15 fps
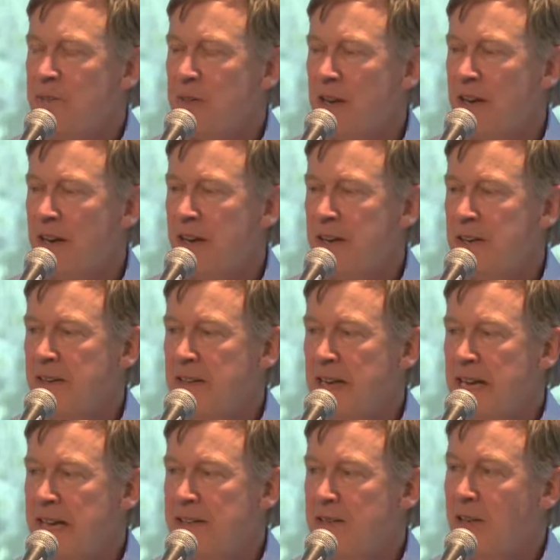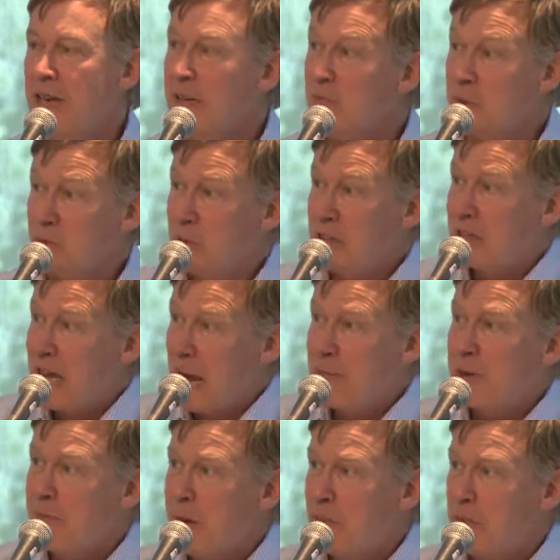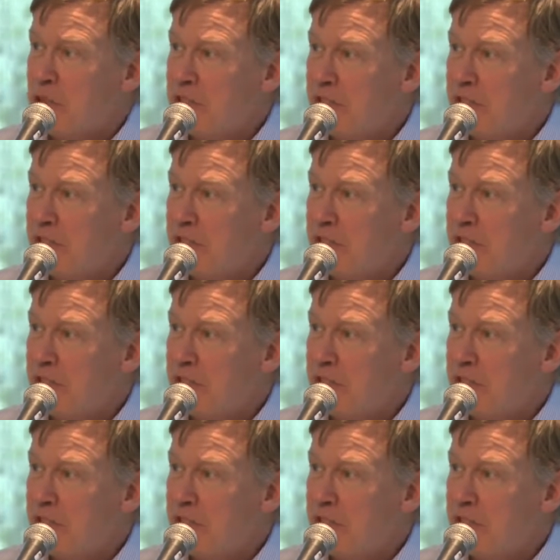uh, and and we bring cabinet members